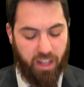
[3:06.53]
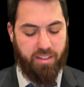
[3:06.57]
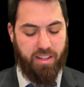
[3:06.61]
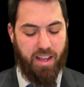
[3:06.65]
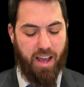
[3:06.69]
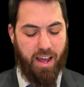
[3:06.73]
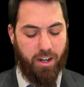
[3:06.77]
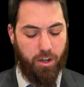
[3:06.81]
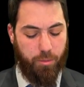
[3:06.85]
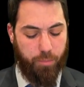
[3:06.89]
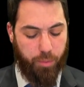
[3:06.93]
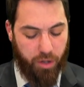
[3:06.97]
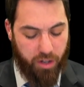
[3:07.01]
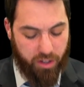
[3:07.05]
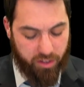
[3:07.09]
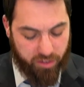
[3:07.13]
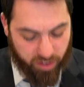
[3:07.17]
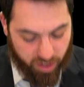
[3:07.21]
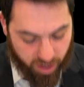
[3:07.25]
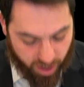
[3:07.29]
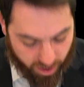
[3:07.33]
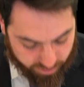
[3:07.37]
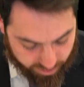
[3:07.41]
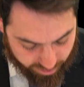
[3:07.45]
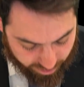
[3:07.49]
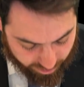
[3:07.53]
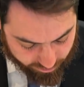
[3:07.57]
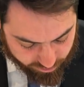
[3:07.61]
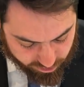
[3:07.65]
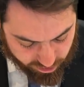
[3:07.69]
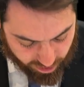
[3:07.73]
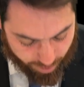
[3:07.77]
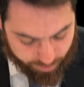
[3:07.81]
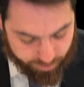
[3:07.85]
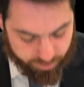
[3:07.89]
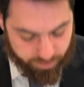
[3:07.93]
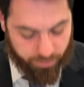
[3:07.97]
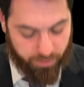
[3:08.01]
tan or put it into an oven. Erev
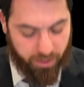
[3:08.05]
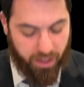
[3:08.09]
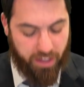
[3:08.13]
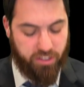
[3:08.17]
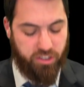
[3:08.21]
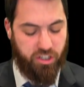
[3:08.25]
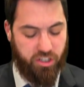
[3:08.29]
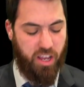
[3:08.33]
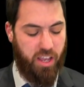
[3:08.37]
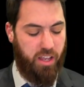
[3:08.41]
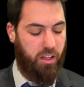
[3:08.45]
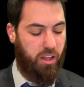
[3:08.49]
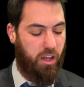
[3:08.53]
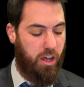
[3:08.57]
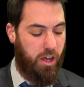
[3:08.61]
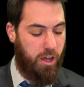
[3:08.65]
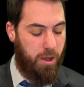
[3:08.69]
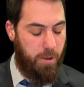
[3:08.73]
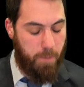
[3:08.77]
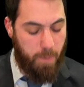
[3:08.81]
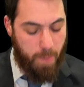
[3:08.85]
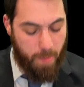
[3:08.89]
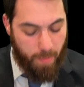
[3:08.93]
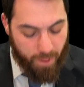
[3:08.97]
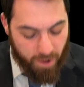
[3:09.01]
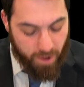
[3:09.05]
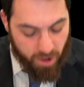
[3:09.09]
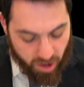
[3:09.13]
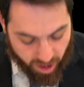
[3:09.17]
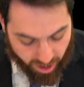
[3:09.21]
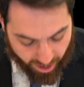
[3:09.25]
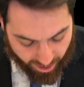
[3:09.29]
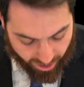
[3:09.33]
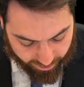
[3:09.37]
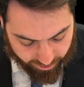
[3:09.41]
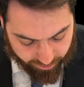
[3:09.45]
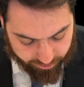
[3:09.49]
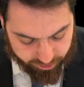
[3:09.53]
Shabbos
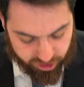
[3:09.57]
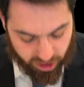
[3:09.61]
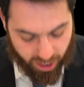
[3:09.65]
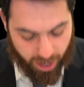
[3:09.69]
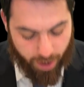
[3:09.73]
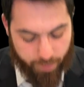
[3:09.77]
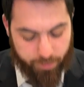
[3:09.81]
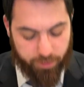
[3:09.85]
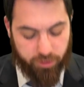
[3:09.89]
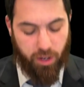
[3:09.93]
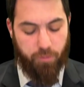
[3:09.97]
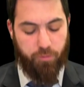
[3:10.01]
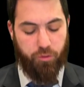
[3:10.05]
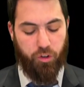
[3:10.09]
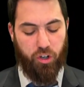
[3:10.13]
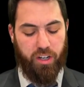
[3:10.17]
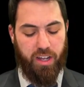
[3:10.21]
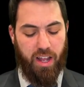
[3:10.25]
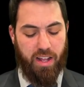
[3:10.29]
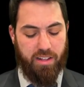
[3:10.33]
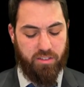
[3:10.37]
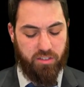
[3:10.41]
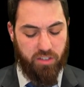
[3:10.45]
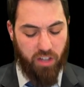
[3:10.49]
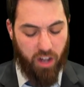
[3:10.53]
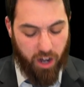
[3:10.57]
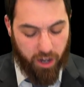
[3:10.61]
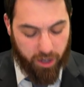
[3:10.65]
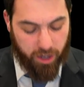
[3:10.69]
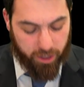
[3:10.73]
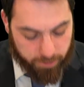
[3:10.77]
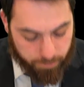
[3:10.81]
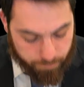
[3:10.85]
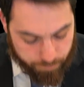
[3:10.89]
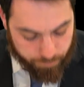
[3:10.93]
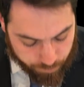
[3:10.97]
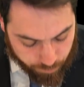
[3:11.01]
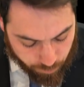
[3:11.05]
Erev Shabbos before it gets
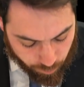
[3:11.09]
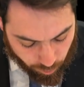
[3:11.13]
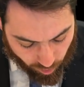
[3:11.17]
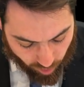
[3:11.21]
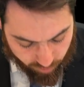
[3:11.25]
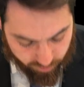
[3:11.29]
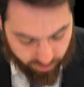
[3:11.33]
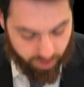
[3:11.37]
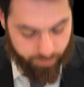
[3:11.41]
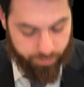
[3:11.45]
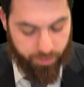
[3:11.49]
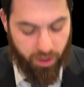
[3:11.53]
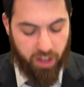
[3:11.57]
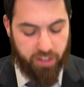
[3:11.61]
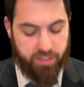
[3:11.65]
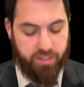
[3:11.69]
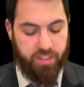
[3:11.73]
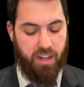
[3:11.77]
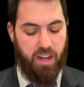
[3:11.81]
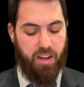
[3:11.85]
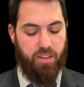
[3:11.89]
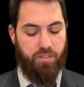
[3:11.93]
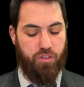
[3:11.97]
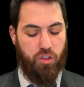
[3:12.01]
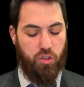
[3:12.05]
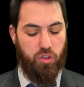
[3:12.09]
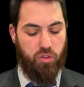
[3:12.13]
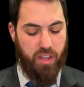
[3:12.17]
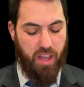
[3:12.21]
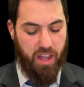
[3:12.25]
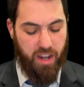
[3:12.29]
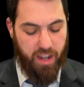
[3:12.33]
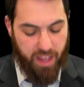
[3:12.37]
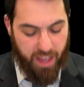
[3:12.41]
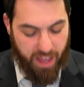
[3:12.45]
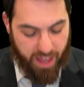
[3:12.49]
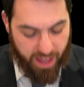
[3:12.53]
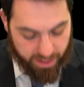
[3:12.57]
dark. Vimnasan, if you did
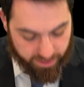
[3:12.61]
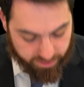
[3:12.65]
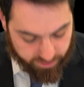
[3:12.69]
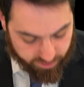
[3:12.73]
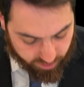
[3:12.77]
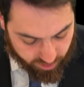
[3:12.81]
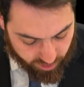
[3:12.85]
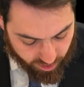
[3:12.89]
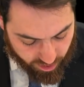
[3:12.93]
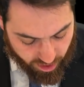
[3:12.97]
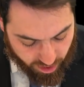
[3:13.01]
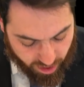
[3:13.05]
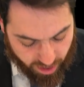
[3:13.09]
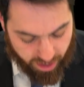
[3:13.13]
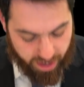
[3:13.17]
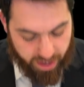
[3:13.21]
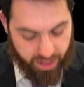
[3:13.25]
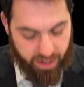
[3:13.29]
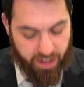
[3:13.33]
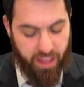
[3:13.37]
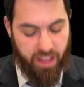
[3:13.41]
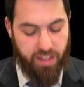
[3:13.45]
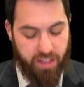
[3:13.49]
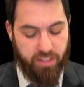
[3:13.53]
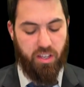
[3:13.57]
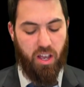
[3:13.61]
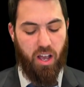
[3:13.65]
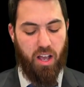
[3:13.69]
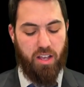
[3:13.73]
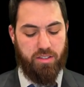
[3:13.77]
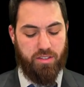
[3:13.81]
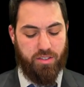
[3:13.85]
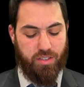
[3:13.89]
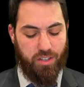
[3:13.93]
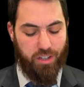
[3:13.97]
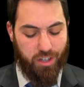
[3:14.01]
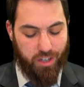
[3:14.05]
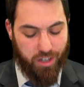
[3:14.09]
it, it is
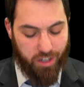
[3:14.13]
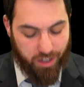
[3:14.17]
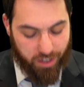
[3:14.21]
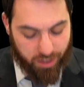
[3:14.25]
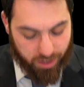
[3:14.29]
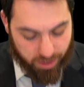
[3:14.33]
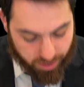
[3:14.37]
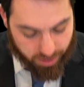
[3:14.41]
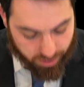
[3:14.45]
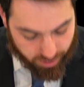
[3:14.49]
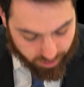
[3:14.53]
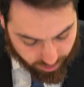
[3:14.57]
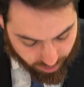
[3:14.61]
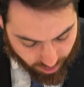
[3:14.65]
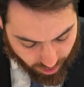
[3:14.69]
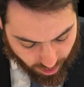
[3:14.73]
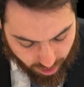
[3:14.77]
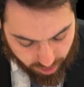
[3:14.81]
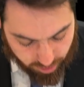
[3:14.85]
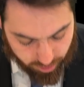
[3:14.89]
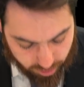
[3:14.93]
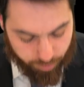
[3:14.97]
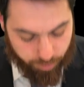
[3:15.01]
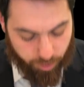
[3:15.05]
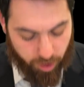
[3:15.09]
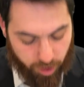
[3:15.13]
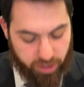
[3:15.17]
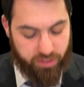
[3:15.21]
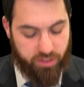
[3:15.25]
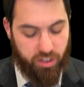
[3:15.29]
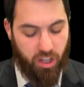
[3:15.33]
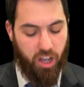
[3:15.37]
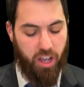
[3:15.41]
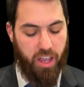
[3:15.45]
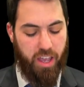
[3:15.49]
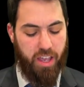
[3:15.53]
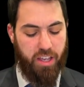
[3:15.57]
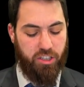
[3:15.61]
Asur.
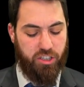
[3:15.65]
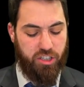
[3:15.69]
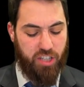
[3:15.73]
Lemoisai